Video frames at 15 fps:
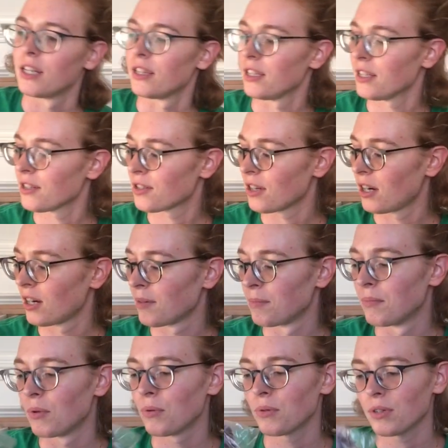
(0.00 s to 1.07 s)
These are
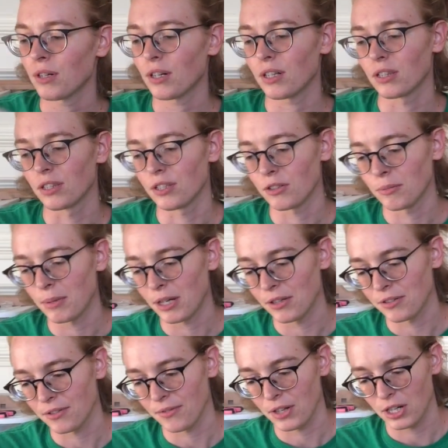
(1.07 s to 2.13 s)
more little
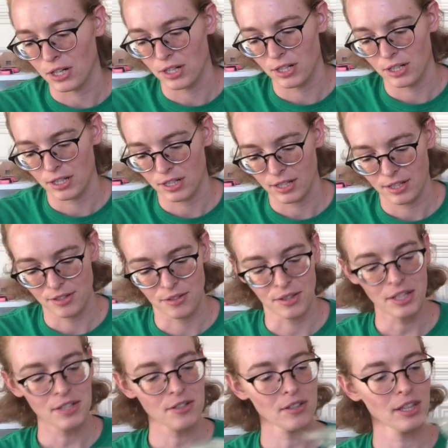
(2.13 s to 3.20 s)
balls of yarn. So
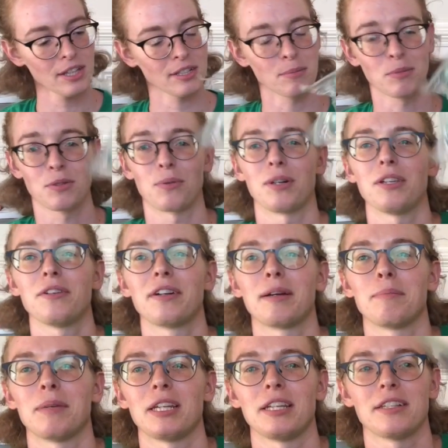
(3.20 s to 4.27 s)
these are like some 20 gram
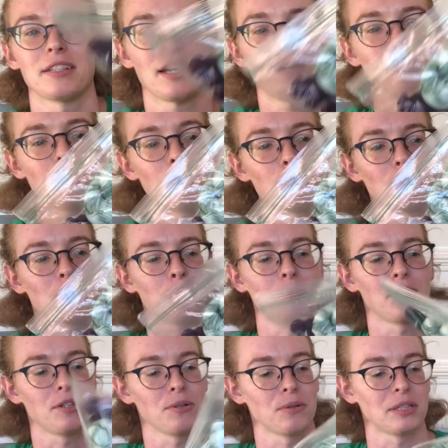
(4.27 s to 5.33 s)
minis. I don't know what I'm
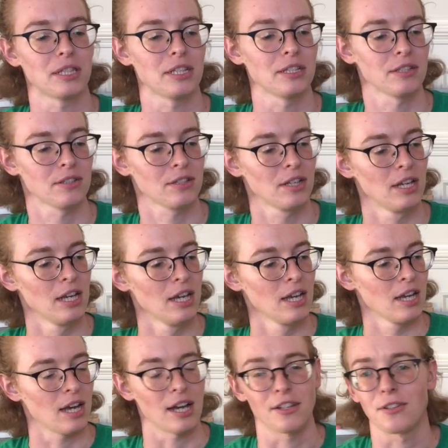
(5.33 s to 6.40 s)
gonna do with these.
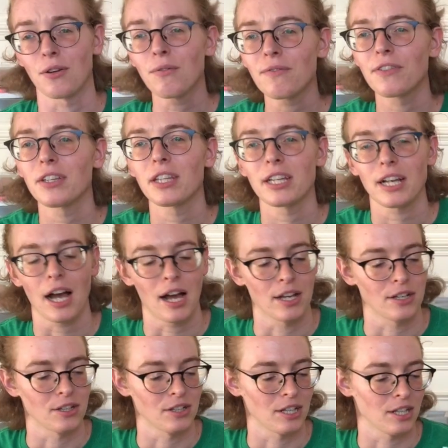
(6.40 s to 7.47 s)
I don't feel like I
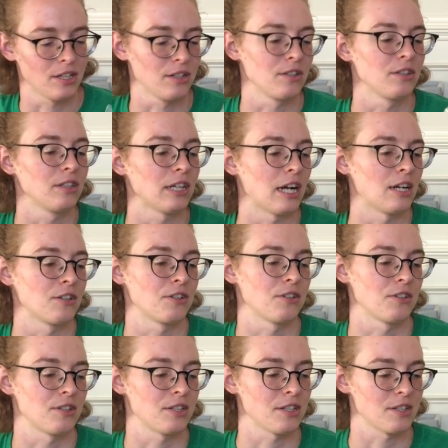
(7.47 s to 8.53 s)
could in good
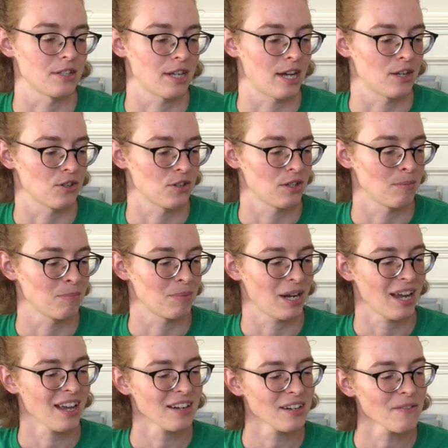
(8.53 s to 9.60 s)
conscience de-stash them, but
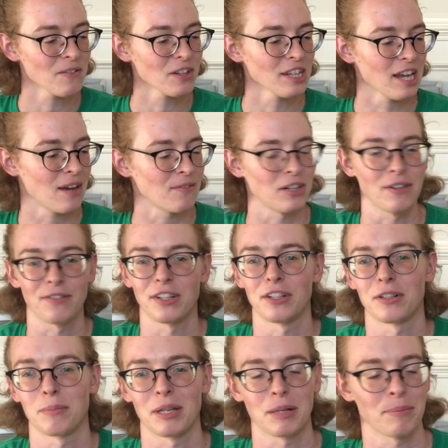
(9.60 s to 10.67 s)
I definitely have enough in here
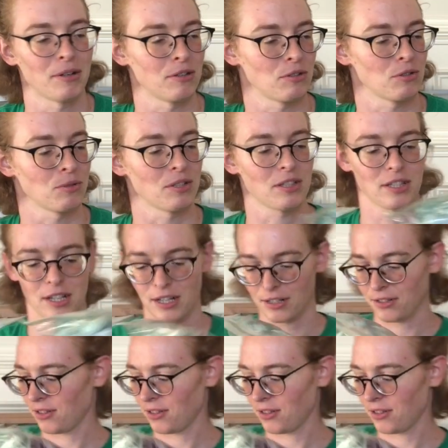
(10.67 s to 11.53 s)
to make a pair of short socks.